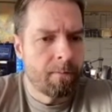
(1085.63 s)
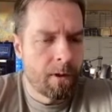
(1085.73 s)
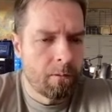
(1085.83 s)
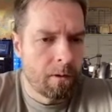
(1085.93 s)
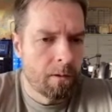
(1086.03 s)

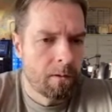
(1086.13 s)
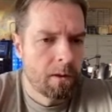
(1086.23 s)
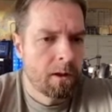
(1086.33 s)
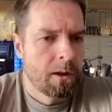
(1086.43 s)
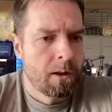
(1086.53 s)
There we go.
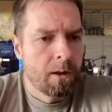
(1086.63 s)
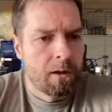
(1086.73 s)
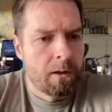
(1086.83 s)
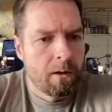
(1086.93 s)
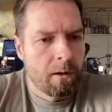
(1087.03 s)

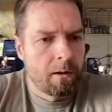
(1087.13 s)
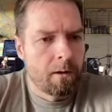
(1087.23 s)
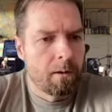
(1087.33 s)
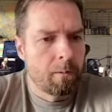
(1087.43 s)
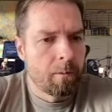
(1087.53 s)

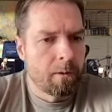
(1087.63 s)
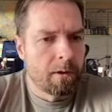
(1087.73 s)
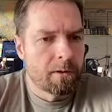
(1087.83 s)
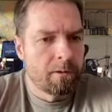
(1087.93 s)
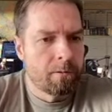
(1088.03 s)
We'll
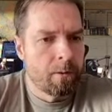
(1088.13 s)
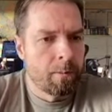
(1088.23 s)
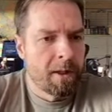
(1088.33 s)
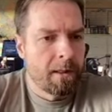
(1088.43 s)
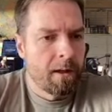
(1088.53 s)
also
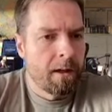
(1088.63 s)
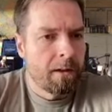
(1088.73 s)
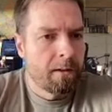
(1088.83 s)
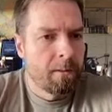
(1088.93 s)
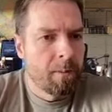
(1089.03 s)
format
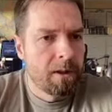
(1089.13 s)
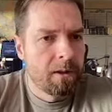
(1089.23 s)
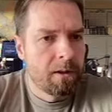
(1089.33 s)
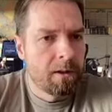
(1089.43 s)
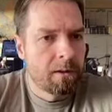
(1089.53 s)
that to be
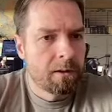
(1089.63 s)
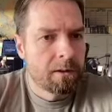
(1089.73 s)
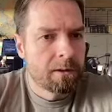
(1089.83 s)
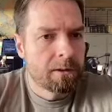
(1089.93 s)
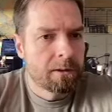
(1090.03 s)

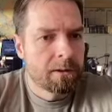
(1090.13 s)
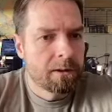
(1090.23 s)
dollars.